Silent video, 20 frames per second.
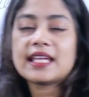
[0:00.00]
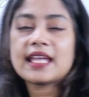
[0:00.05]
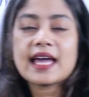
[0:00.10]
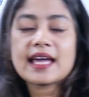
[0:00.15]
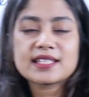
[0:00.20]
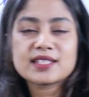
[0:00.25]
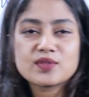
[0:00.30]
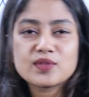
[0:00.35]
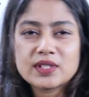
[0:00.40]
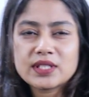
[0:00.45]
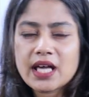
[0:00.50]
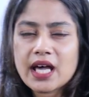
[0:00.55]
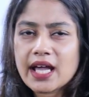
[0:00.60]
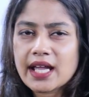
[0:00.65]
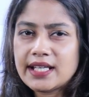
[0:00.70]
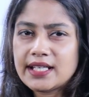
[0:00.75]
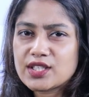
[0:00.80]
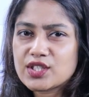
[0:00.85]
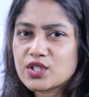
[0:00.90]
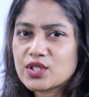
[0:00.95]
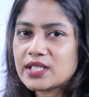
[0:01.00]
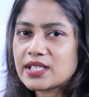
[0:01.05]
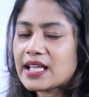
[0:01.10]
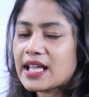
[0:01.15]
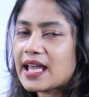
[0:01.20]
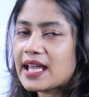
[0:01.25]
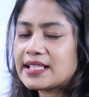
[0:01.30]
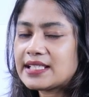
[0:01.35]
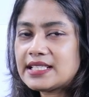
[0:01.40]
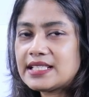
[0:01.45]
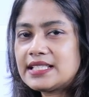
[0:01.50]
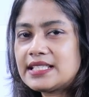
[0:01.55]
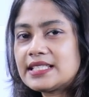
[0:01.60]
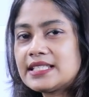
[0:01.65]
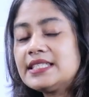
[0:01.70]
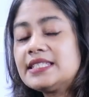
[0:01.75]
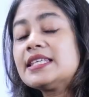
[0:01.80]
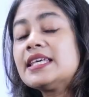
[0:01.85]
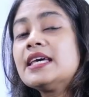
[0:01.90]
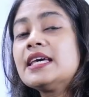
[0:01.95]
reacts with hydrogen and it
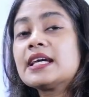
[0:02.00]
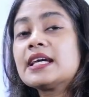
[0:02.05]
is